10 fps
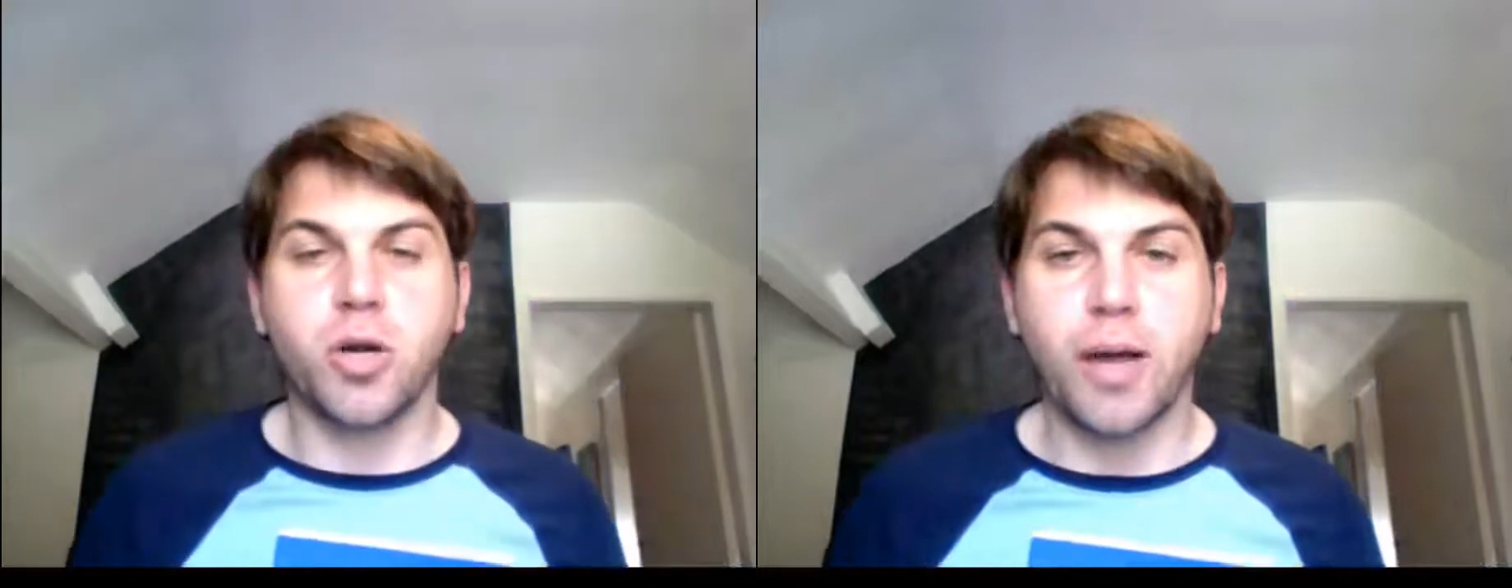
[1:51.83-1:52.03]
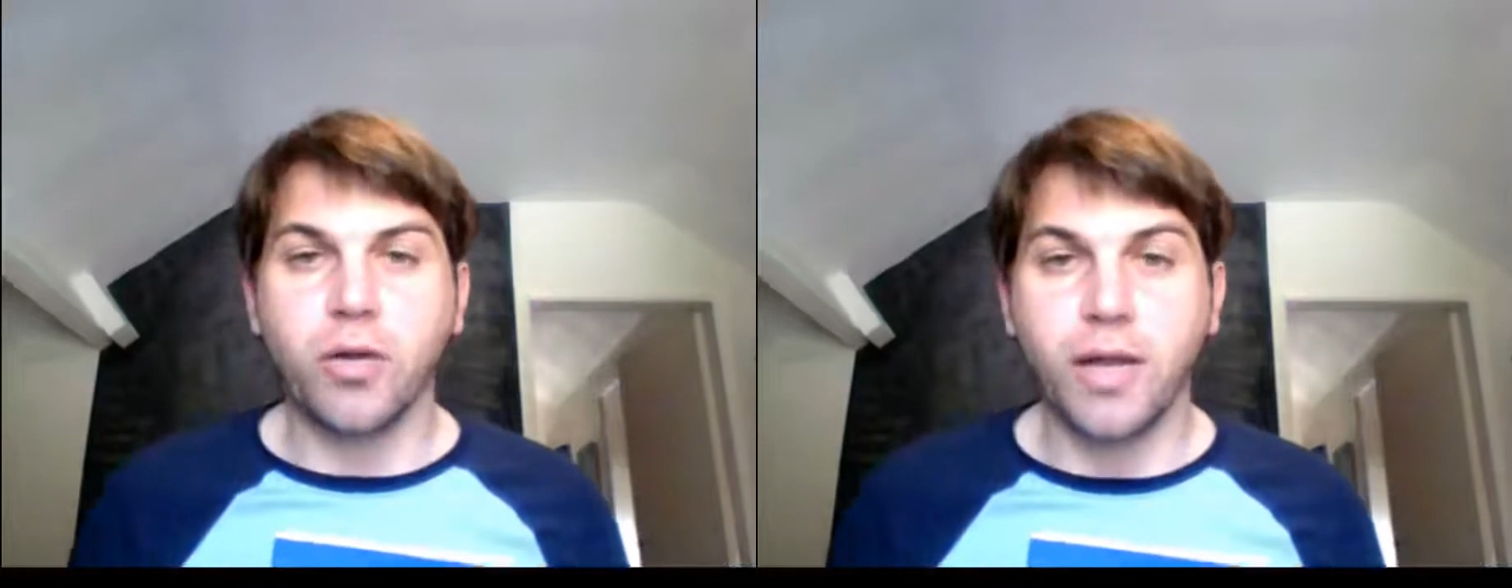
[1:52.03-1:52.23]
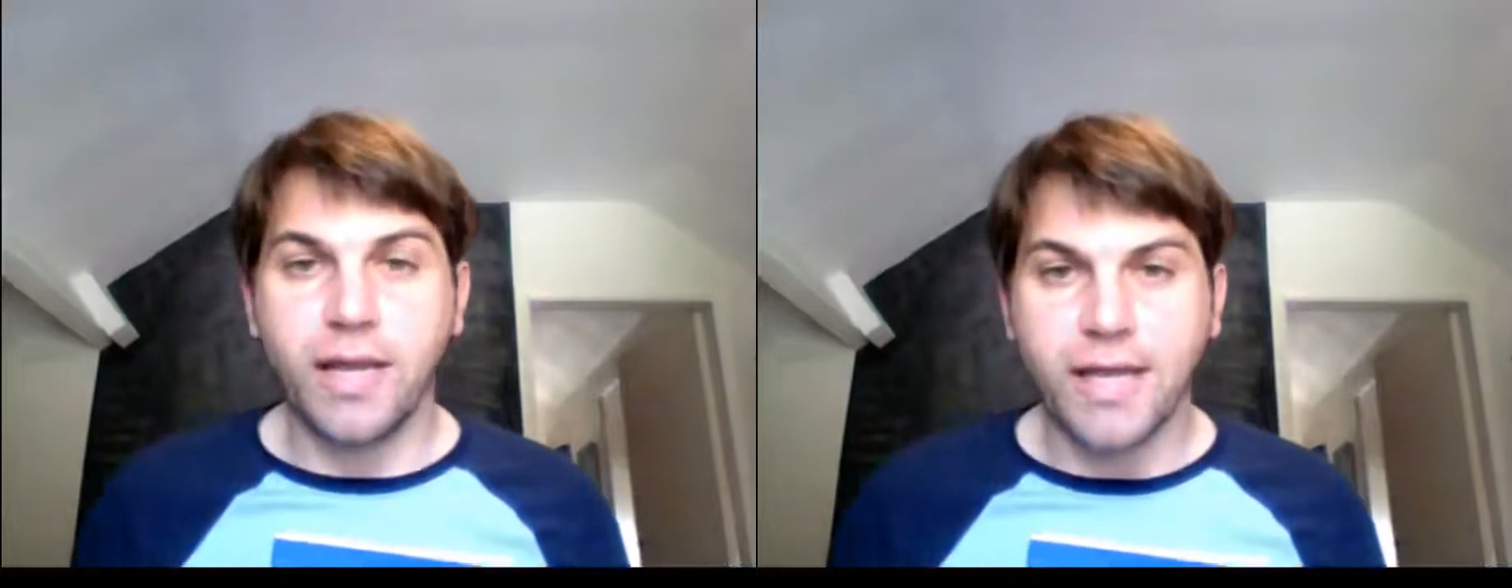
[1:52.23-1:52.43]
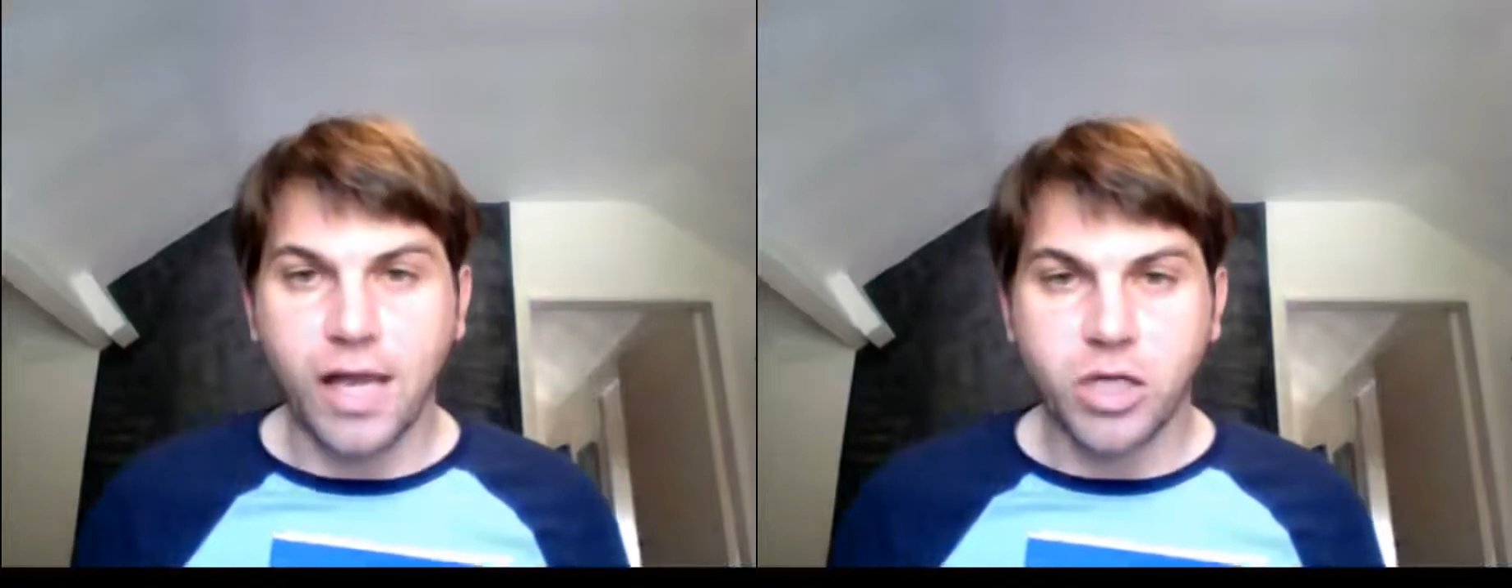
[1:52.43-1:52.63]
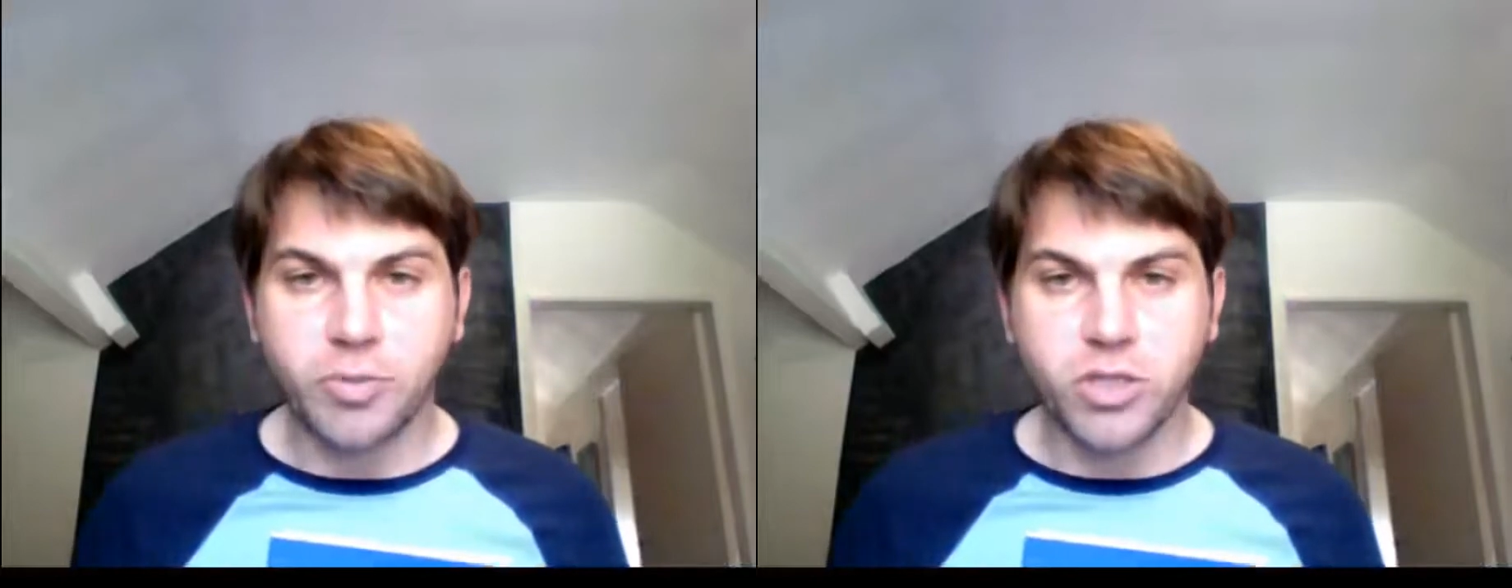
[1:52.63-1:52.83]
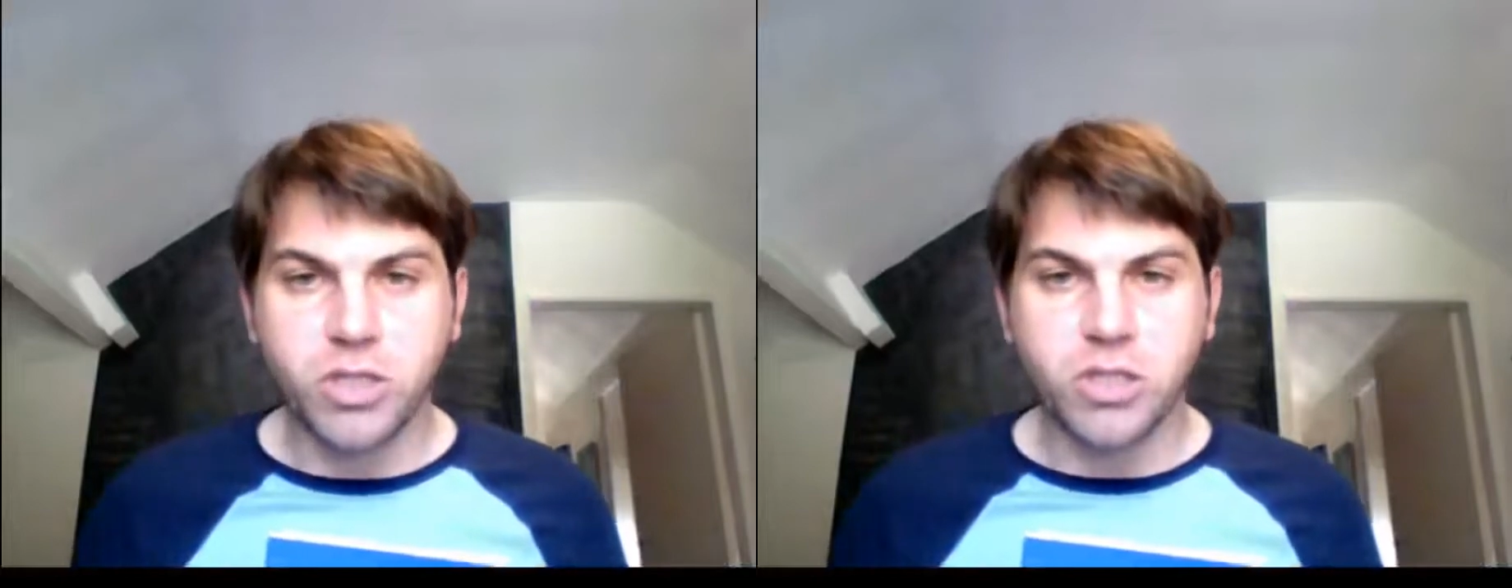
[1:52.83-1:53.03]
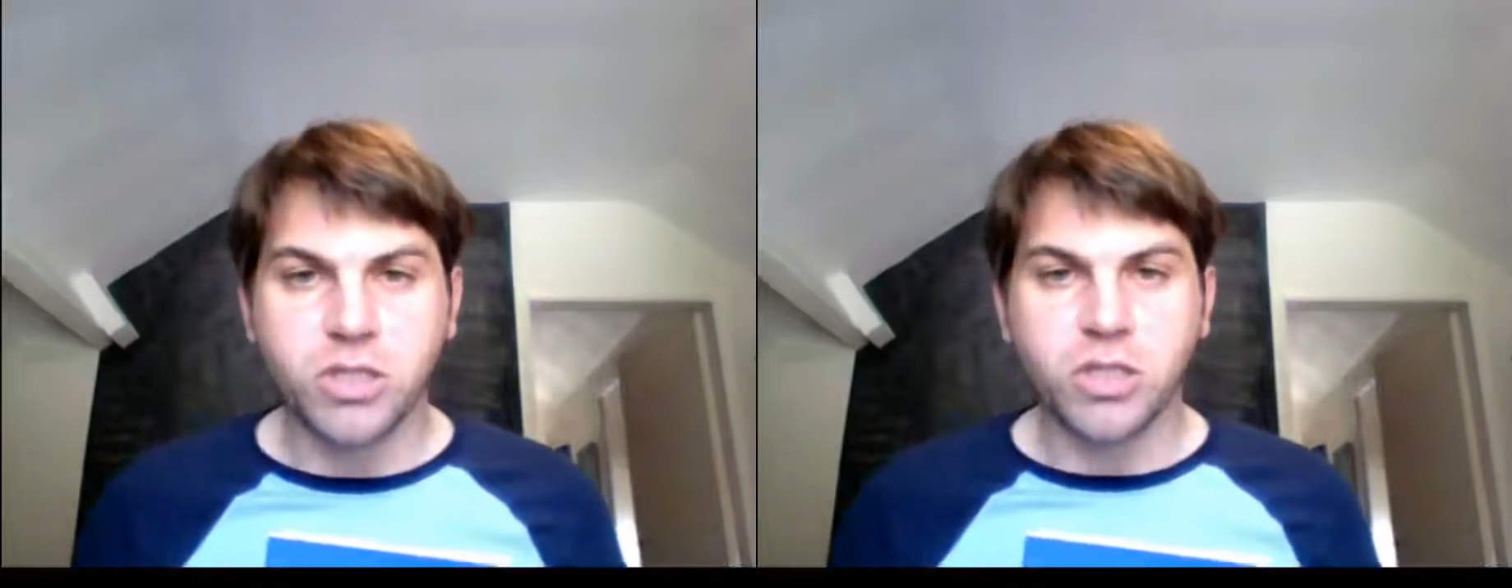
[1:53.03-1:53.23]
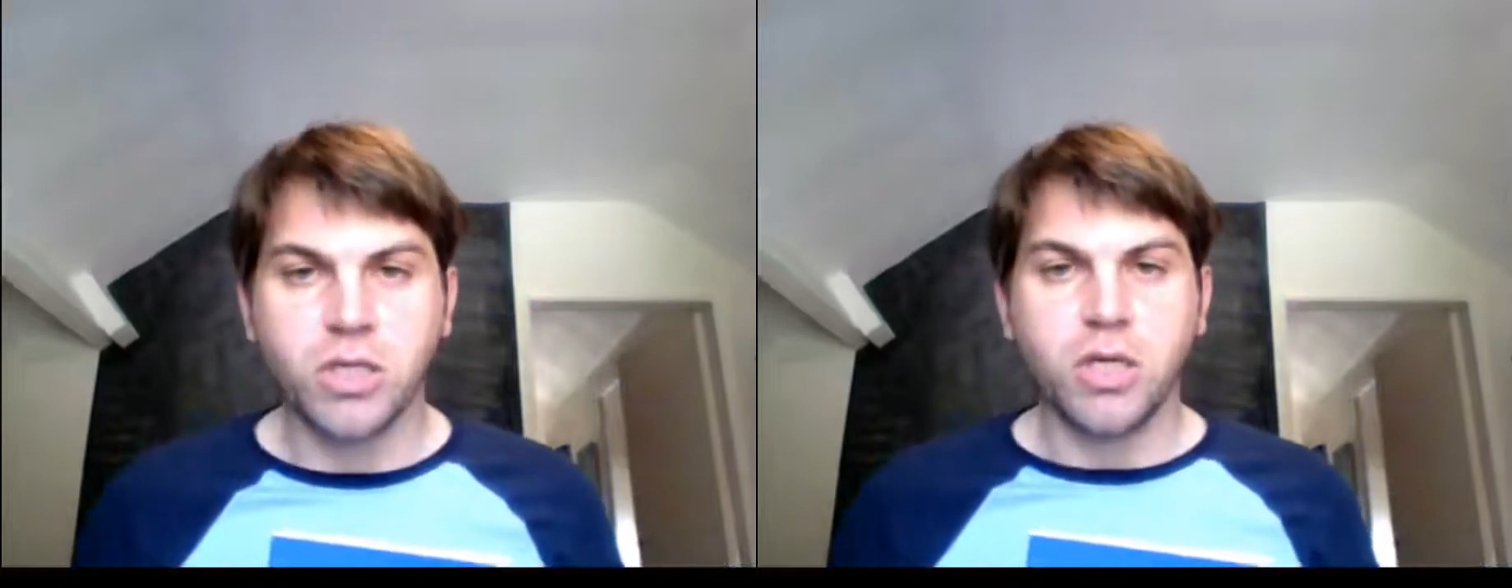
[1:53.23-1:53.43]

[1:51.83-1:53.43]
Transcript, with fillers: are about Lie algebras,